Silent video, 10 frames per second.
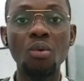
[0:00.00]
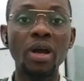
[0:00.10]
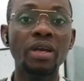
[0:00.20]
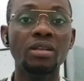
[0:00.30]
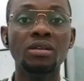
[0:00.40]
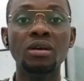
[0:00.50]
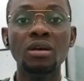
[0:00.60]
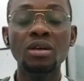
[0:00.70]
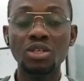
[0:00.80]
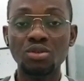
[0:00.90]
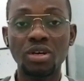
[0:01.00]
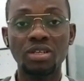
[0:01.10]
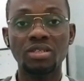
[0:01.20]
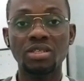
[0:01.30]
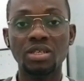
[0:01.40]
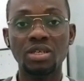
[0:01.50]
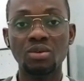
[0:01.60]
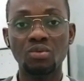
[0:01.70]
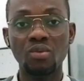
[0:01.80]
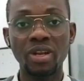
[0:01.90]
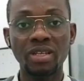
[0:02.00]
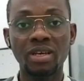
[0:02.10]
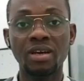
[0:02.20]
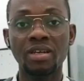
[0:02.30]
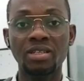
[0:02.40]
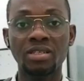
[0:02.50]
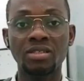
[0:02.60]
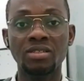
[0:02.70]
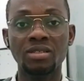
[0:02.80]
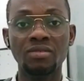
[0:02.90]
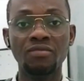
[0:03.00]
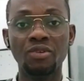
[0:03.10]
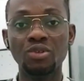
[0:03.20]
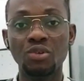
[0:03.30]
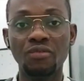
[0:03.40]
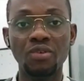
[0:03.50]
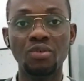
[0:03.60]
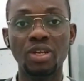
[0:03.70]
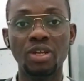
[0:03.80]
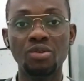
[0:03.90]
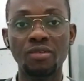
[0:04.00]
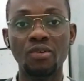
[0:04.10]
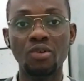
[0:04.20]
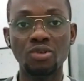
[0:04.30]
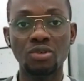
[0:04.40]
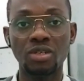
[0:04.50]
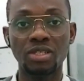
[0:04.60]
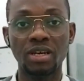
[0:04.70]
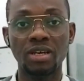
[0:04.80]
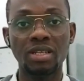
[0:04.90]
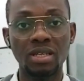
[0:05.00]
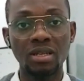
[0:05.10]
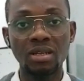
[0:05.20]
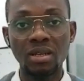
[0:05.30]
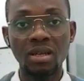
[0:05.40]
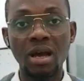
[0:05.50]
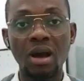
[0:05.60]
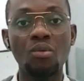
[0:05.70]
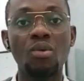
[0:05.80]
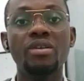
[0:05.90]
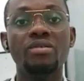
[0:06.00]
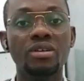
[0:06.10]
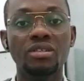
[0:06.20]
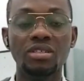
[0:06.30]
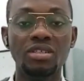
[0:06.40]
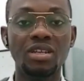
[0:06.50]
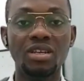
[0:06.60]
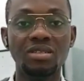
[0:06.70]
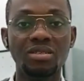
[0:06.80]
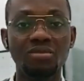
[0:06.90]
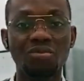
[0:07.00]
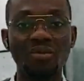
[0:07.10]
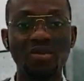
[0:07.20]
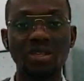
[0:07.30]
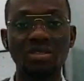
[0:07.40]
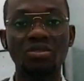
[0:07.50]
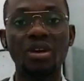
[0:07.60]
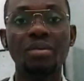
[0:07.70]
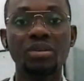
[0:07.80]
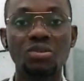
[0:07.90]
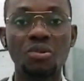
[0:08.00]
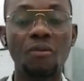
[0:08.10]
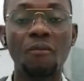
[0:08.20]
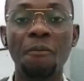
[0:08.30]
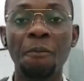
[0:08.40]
wide you can see when a target is in front of you and then you're focused on a target. How wide you can see, that's what we describe as your